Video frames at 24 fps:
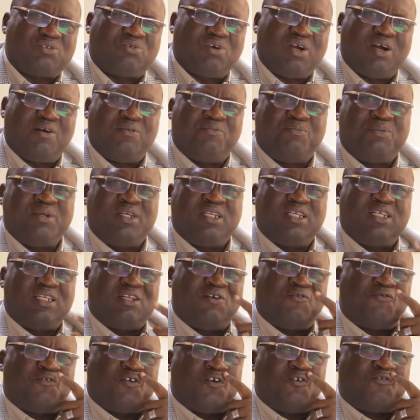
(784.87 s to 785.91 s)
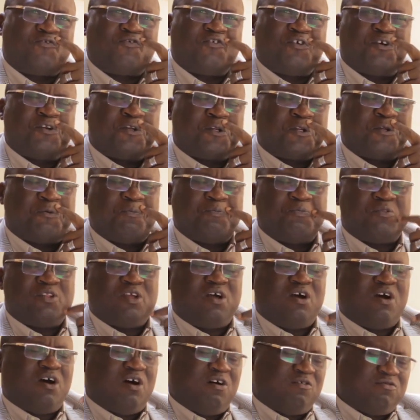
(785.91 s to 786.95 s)
we have been in the forefront
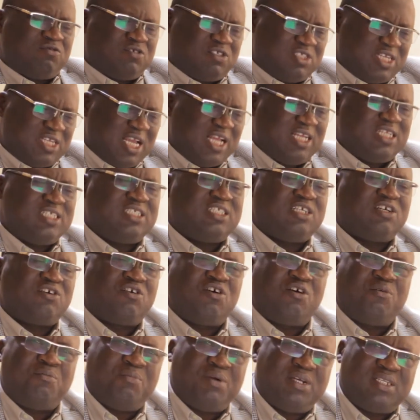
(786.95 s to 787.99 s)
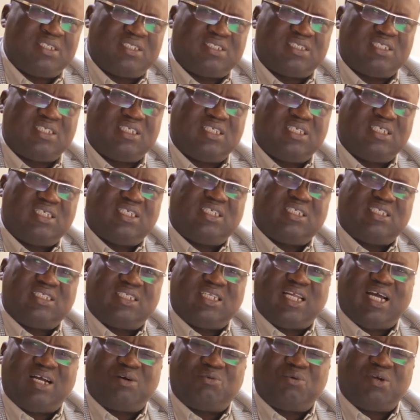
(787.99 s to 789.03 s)
of telling the government
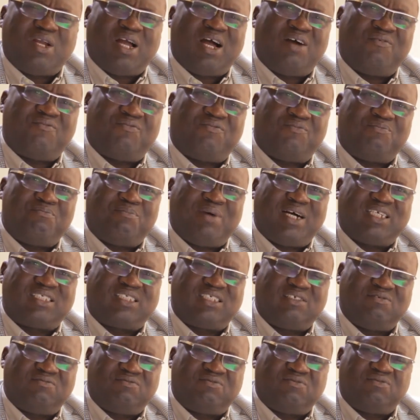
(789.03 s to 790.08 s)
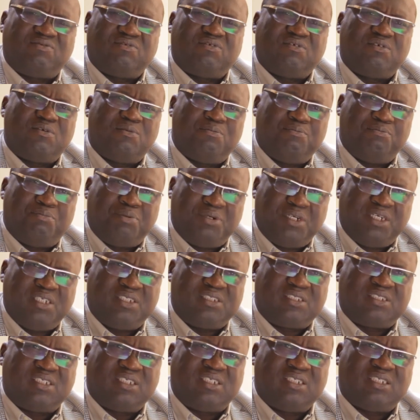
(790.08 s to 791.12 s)
that we have massive brain
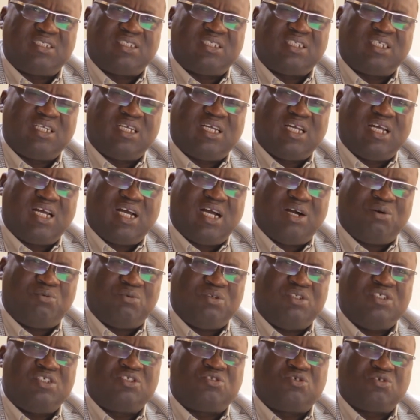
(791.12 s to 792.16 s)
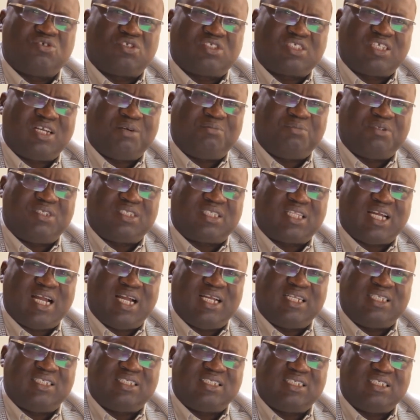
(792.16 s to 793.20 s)
drain and we need to stem the tide.